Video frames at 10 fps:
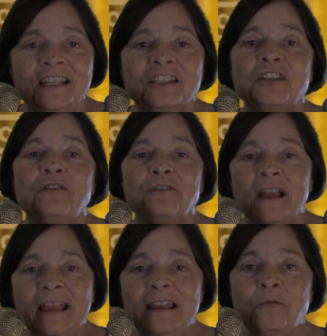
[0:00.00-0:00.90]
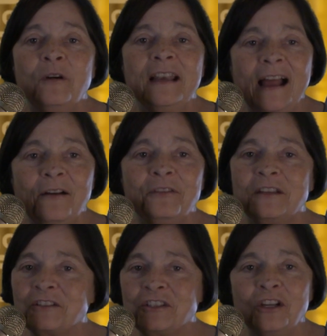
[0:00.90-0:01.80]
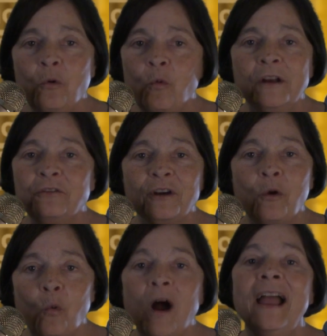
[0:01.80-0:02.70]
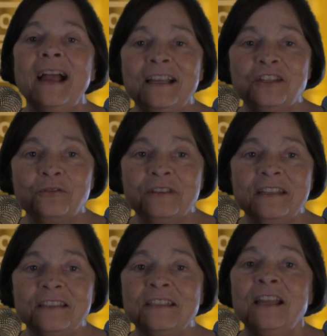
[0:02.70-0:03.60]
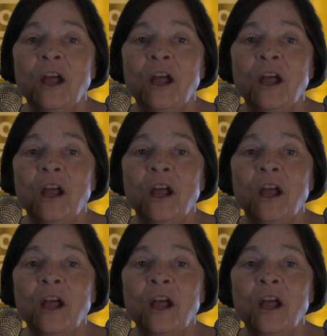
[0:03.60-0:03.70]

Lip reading: So for anyone out there still wondering why I do this,